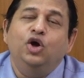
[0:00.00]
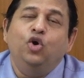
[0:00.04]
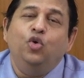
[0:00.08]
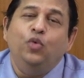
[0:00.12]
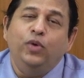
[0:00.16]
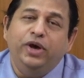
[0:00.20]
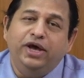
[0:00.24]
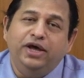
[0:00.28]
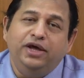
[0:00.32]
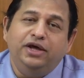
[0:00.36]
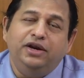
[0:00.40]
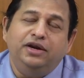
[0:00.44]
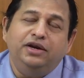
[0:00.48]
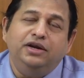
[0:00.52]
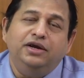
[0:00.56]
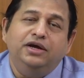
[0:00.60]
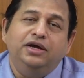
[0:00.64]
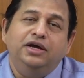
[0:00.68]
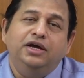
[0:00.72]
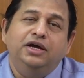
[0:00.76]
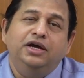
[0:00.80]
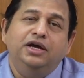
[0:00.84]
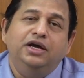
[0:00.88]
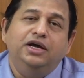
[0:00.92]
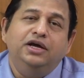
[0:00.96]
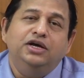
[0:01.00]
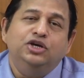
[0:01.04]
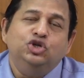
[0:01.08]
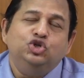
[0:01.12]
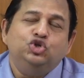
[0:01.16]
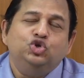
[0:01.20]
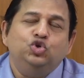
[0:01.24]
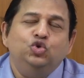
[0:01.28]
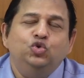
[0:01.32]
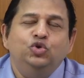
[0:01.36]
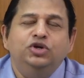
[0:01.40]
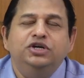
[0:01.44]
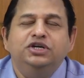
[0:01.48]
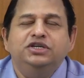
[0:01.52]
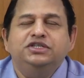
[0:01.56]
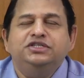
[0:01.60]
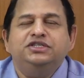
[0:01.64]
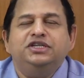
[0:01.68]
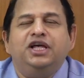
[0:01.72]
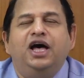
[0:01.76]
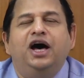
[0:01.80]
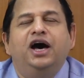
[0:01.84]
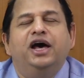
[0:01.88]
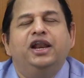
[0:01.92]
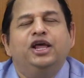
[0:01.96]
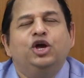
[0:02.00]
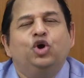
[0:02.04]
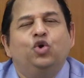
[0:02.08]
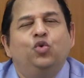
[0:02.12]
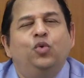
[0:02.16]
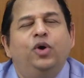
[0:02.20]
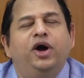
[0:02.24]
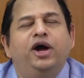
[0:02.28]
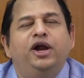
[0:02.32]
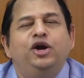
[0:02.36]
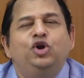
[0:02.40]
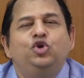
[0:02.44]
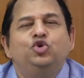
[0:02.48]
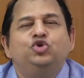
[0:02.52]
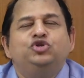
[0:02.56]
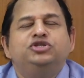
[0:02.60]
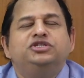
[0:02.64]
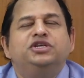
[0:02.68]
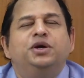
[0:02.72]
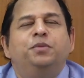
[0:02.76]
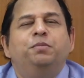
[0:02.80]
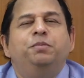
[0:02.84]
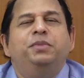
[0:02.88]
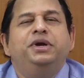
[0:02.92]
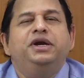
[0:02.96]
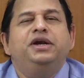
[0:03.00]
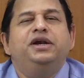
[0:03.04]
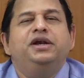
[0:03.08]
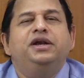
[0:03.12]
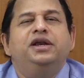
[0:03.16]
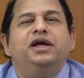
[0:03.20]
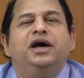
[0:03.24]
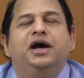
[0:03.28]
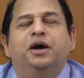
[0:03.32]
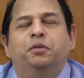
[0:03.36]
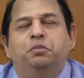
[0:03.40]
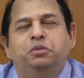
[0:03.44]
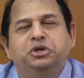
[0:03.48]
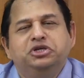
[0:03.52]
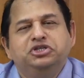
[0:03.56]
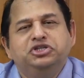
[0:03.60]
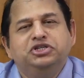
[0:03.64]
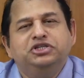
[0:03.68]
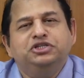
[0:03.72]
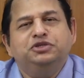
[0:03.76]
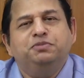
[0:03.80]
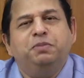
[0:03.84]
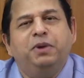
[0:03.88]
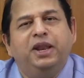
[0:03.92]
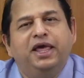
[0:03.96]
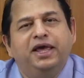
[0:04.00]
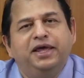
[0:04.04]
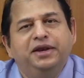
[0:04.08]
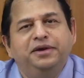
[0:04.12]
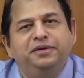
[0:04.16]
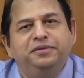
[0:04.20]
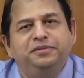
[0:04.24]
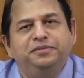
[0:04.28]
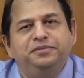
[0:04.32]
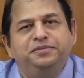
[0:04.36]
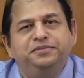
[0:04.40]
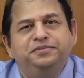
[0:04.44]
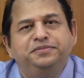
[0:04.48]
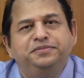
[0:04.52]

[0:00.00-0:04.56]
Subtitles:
where students are required to submit a business plan,